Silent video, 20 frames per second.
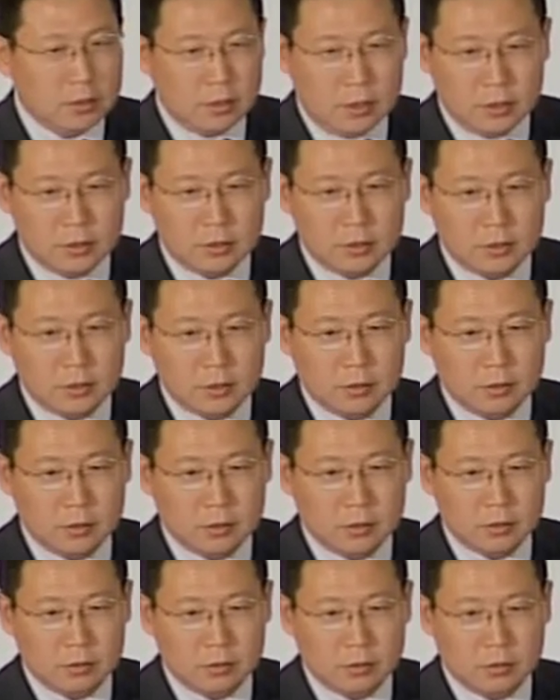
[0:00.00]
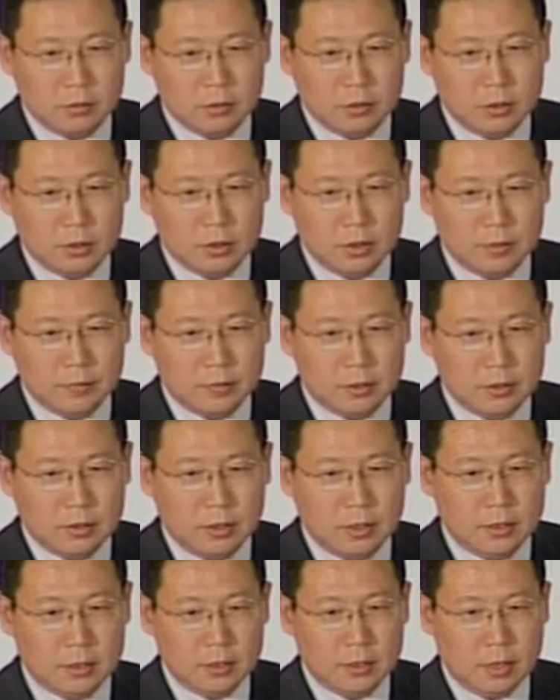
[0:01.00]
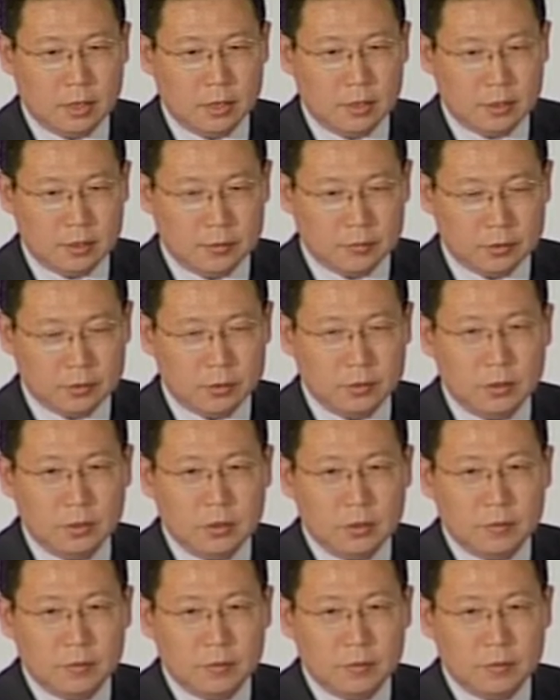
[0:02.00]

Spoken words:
and also we have the other high-level